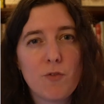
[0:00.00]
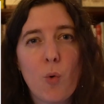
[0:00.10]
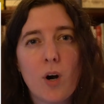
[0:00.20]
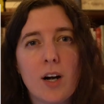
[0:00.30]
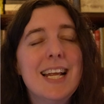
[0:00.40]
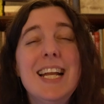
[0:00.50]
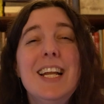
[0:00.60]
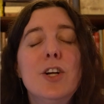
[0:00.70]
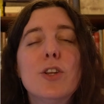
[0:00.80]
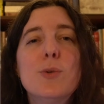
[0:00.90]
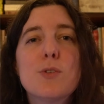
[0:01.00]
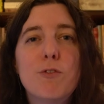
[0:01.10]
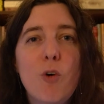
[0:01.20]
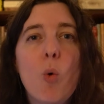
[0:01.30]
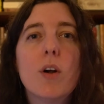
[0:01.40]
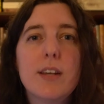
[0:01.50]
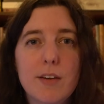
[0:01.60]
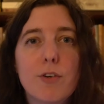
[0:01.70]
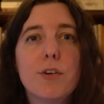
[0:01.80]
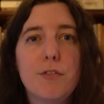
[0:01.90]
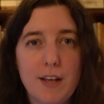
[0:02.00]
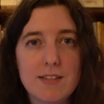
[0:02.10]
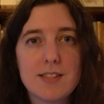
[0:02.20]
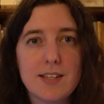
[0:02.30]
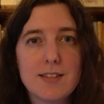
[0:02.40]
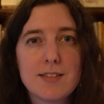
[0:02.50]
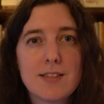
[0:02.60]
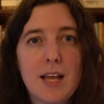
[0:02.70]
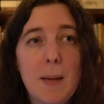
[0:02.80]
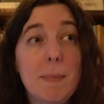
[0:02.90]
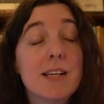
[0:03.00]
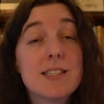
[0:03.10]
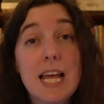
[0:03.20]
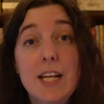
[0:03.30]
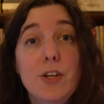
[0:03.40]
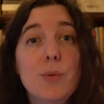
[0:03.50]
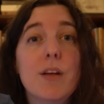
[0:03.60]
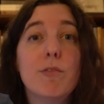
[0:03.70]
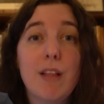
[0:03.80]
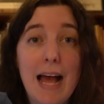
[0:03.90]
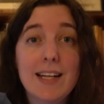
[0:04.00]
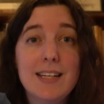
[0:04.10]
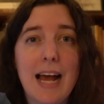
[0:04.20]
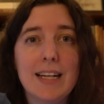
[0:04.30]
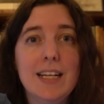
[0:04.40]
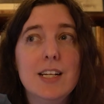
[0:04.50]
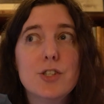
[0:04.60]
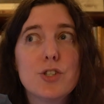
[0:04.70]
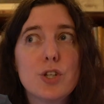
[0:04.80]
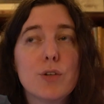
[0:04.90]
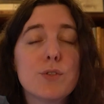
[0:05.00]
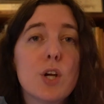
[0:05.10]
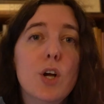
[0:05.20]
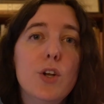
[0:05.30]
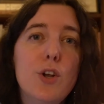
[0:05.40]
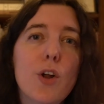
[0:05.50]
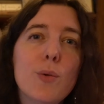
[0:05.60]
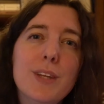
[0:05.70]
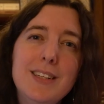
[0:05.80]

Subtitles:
4, it includes 4 different fences because they knew that Vladdy Daddy deserves not only